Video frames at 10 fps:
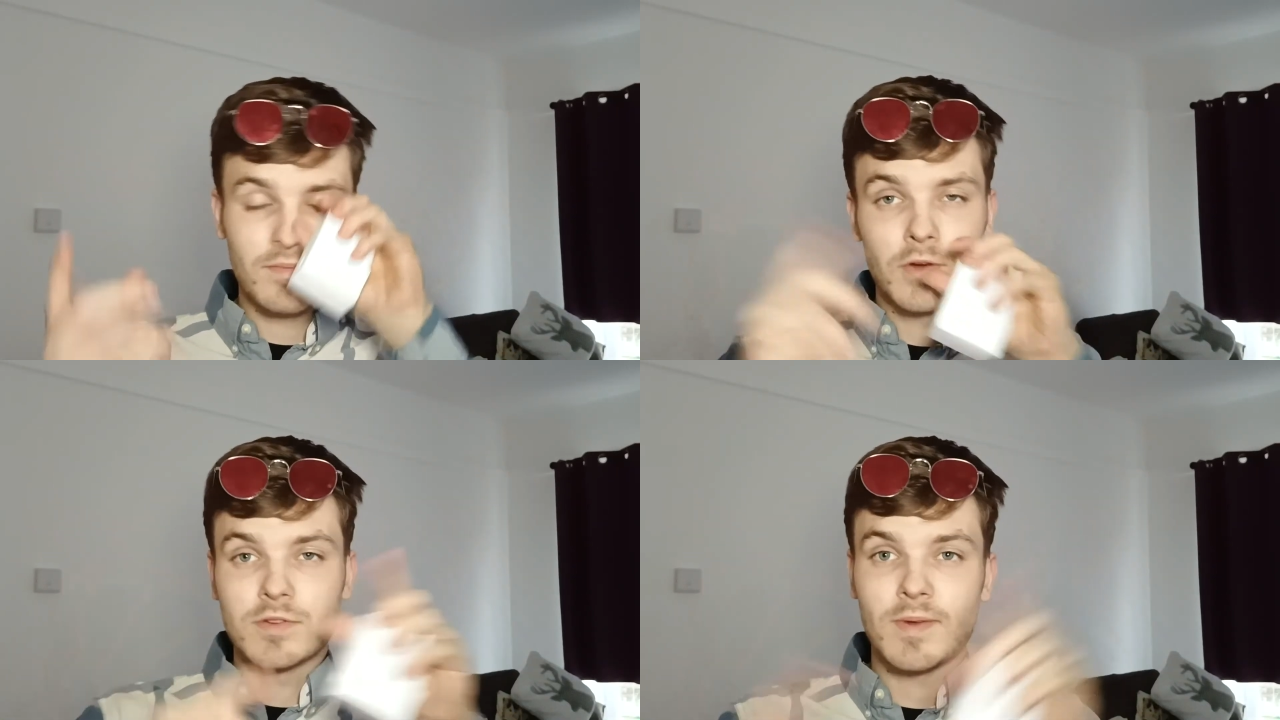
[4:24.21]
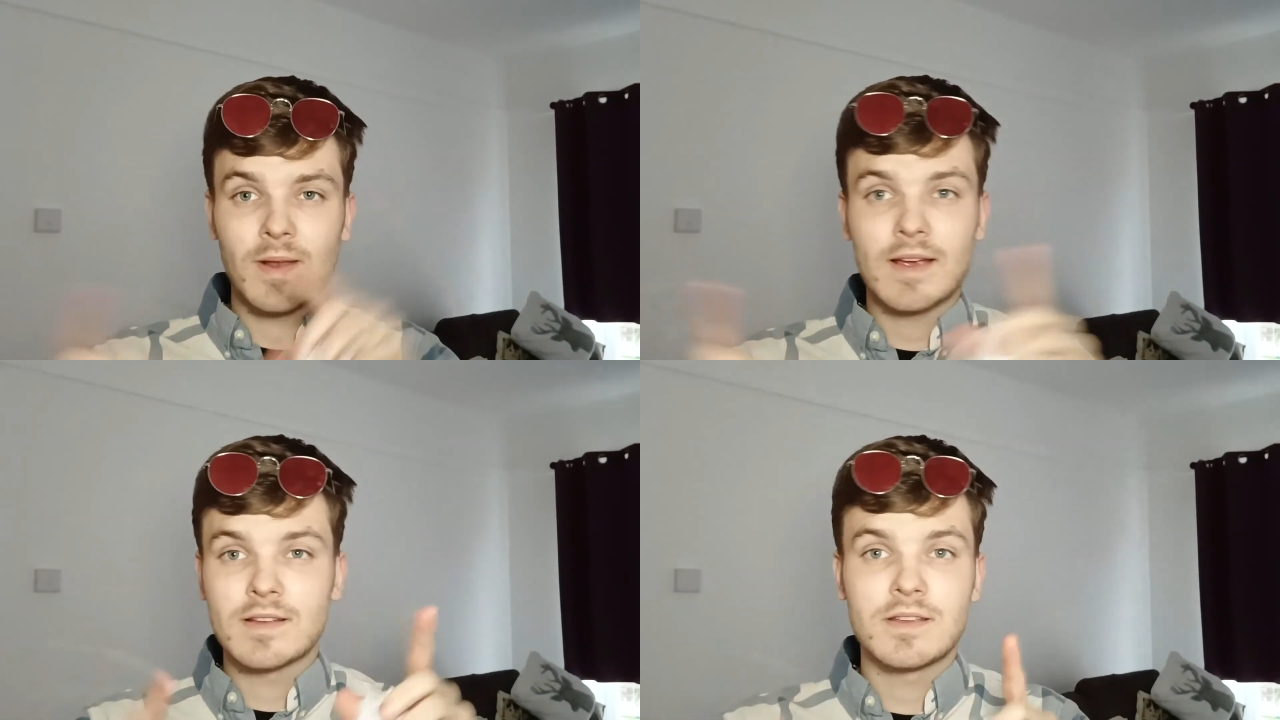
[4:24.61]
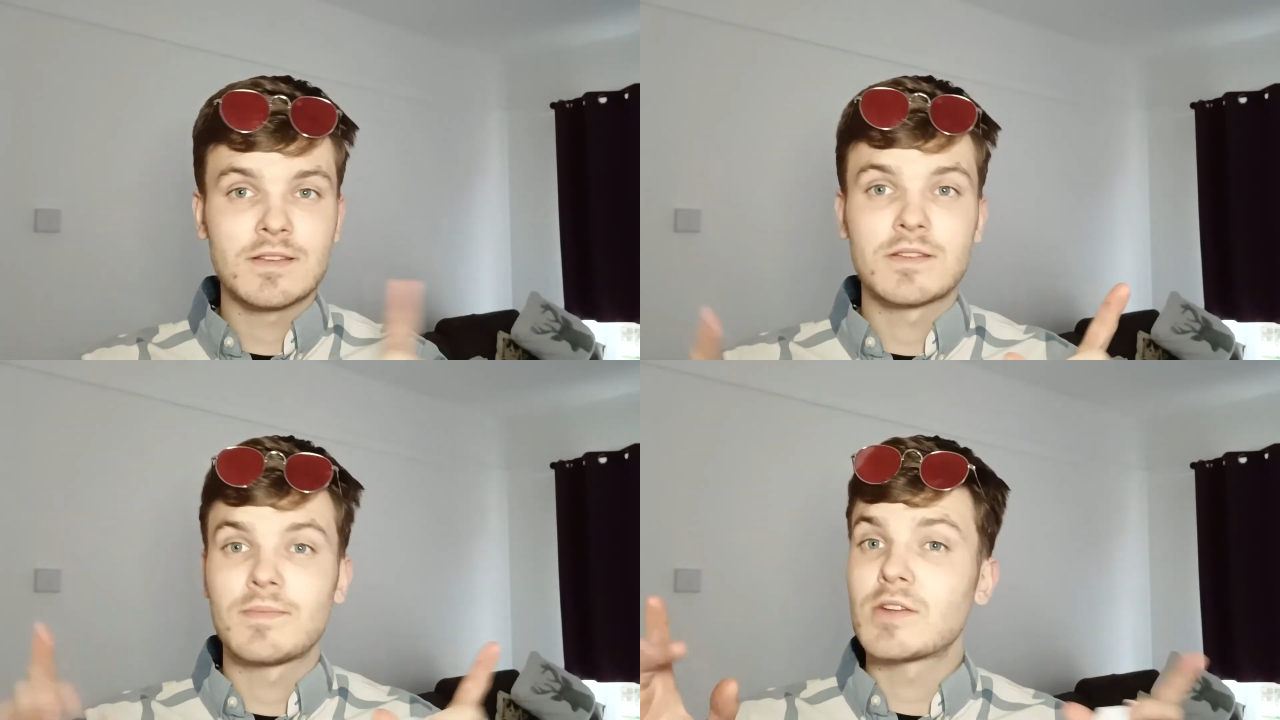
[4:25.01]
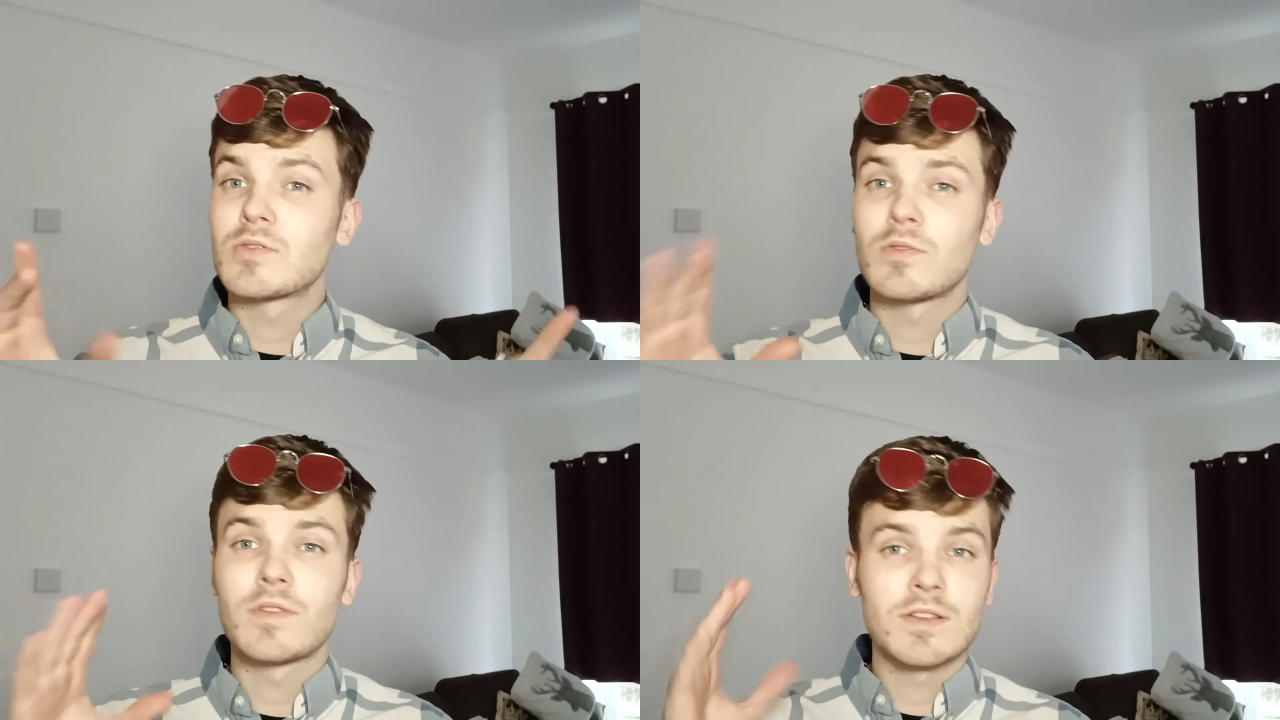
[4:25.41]
multiple axes to make
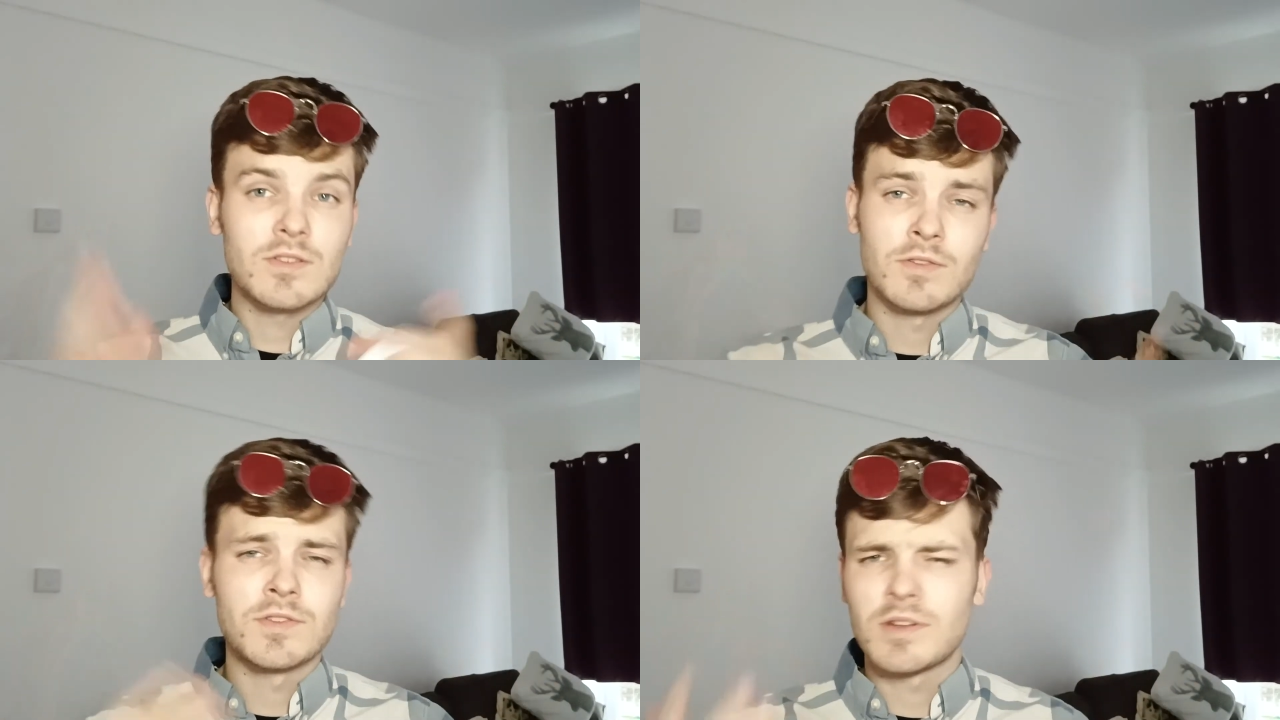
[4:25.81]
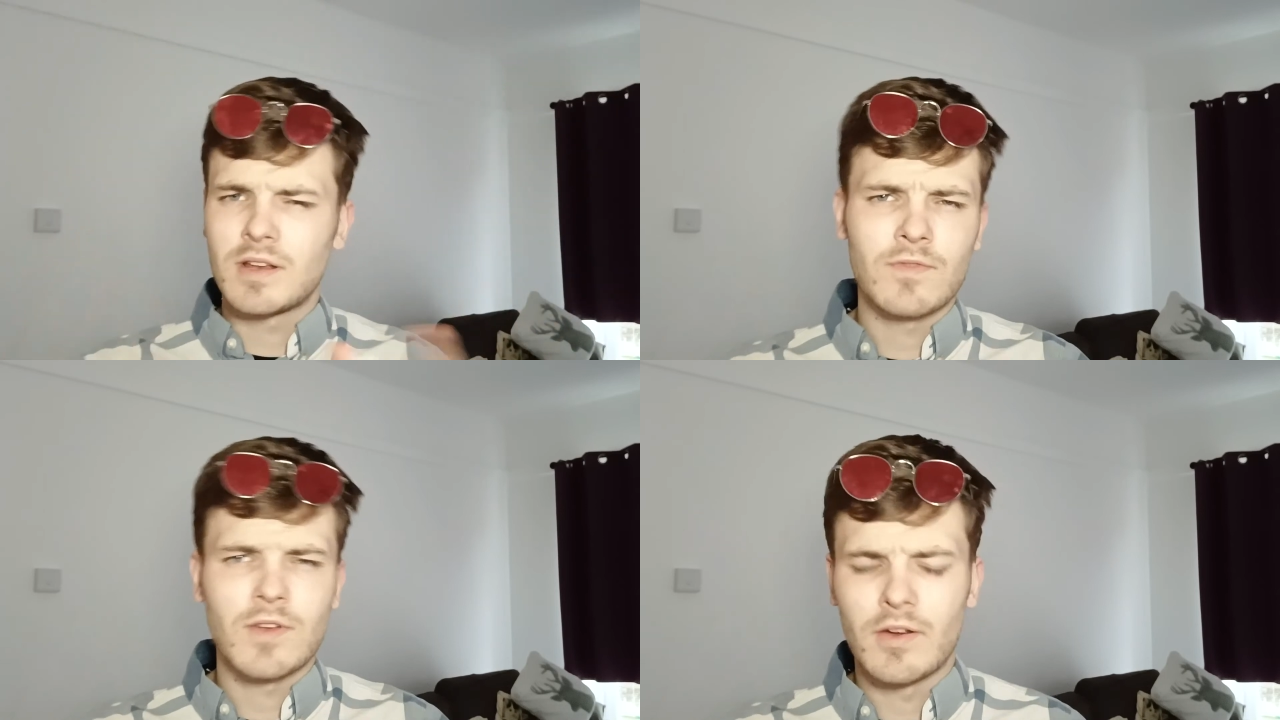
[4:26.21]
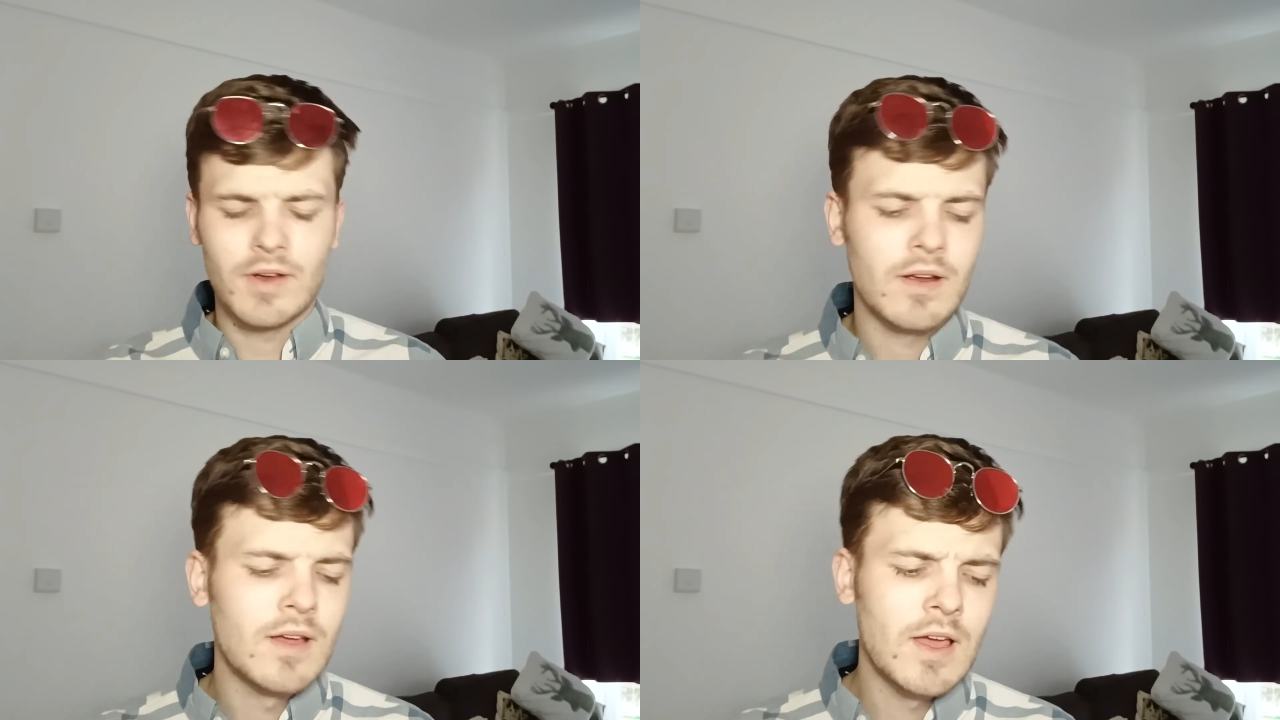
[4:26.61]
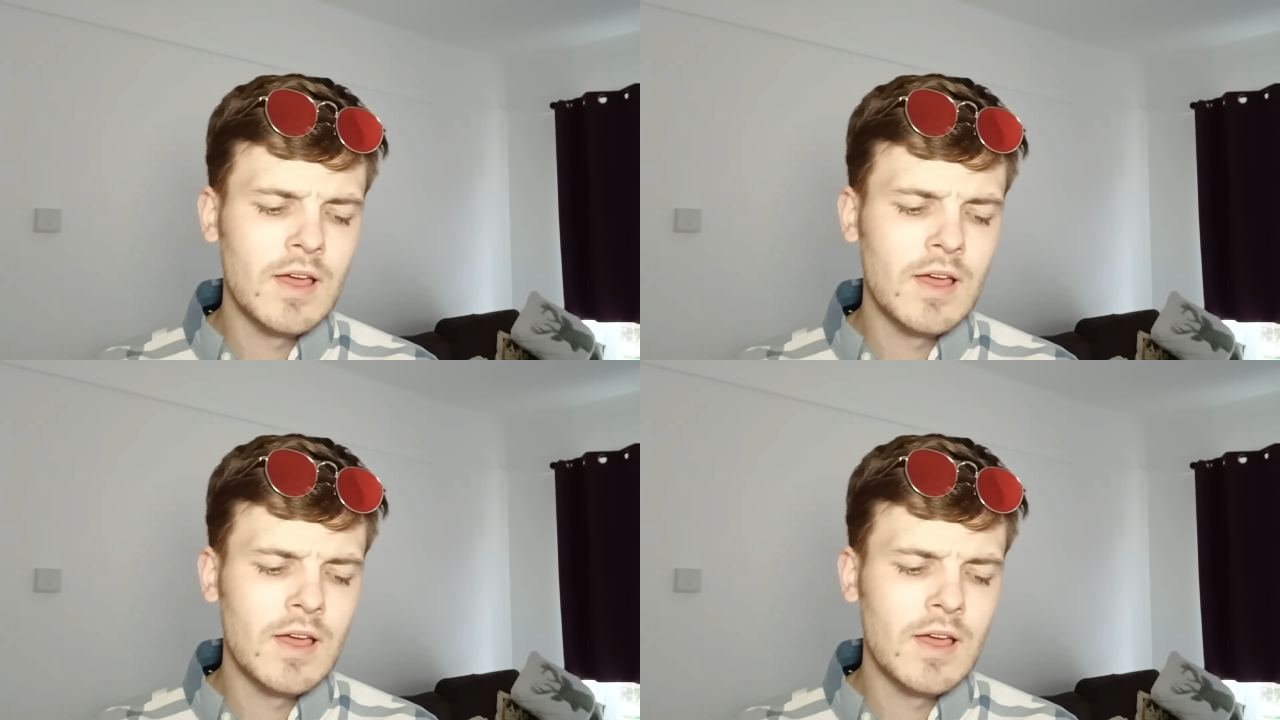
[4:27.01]
sure that it's constantly flowing.